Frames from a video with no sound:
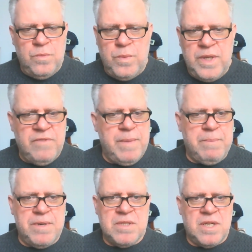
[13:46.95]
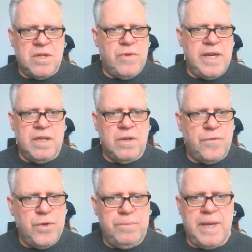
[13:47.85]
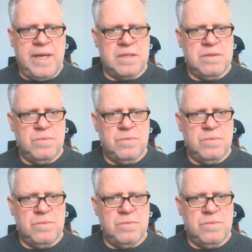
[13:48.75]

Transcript: we have members that are ready to go to food banks.